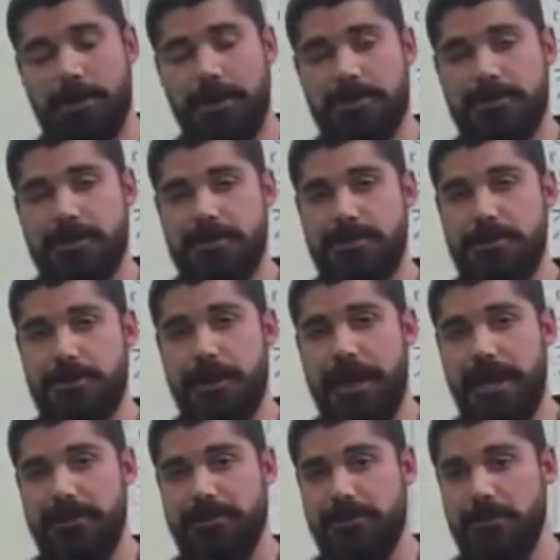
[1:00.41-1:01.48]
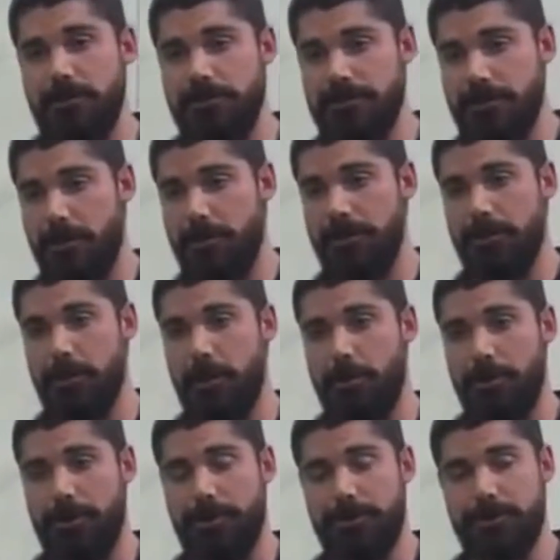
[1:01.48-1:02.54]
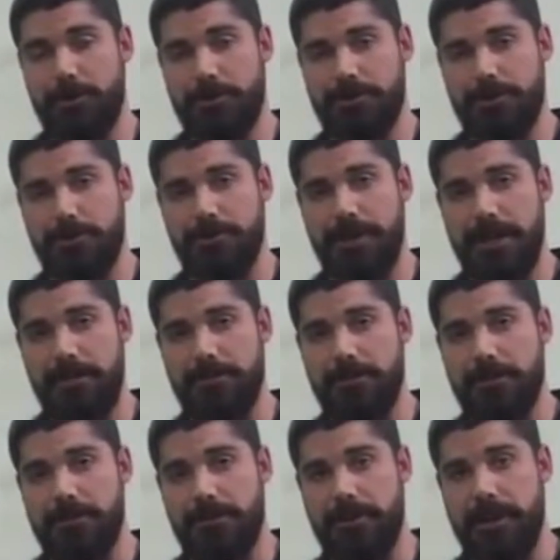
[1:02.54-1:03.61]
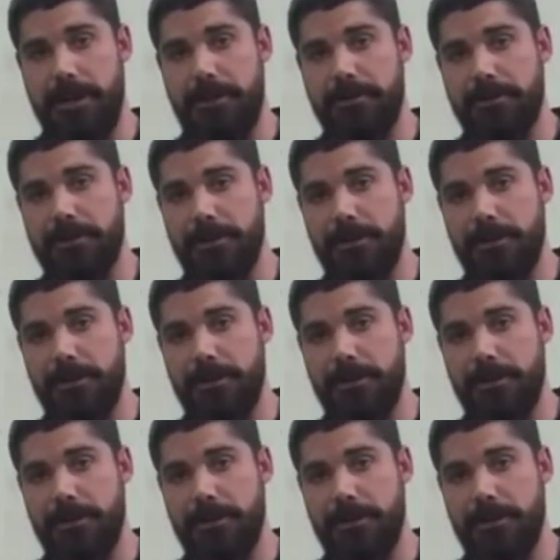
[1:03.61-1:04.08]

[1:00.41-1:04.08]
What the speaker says: assist you as you slowly lower your torso down to the ground,